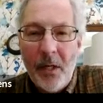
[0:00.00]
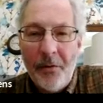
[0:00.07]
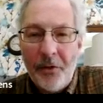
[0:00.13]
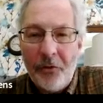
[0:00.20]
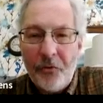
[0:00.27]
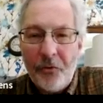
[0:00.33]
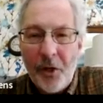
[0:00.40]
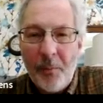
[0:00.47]
know,
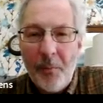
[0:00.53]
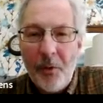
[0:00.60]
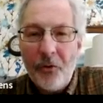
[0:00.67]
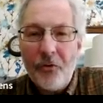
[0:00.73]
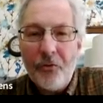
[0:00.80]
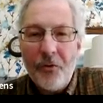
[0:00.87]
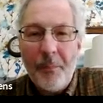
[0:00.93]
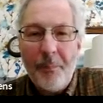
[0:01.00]
this terminal
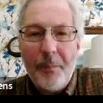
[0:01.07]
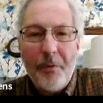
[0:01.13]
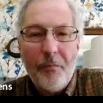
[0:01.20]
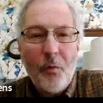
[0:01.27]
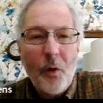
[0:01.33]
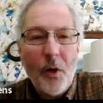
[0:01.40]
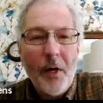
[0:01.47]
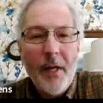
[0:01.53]
strip
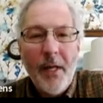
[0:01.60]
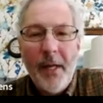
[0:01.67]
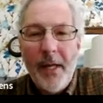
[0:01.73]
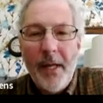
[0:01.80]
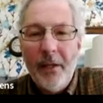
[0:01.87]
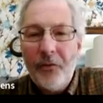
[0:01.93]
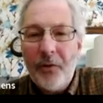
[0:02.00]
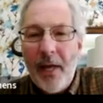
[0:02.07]
before.
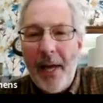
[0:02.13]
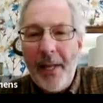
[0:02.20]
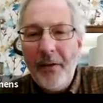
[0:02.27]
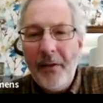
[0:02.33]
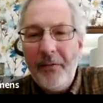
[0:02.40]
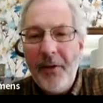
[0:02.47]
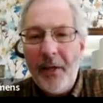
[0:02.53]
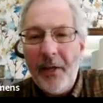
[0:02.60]
It's got
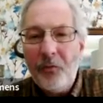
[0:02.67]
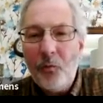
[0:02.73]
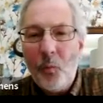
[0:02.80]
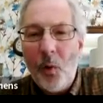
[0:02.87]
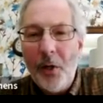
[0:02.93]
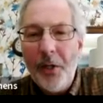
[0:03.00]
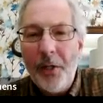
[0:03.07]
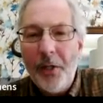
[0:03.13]
the test
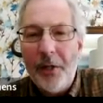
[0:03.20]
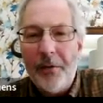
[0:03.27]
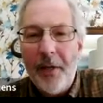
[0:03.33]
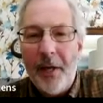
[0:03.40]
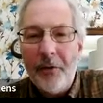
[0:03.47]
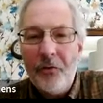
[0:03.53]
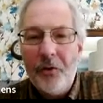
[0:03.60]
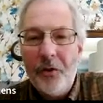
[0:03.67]
1 and the
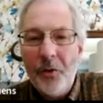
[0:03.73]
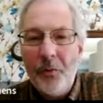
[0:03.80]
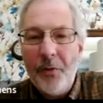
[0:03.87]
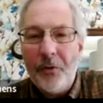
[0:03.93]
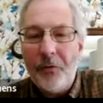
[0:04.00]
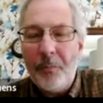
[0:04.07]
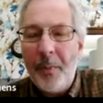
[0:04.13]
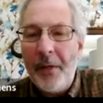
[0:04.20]
test 2
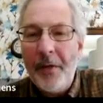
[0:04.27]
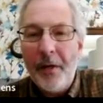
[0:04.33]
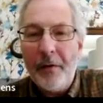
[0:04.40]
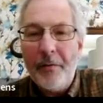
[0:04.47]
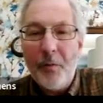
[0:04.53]
that's been there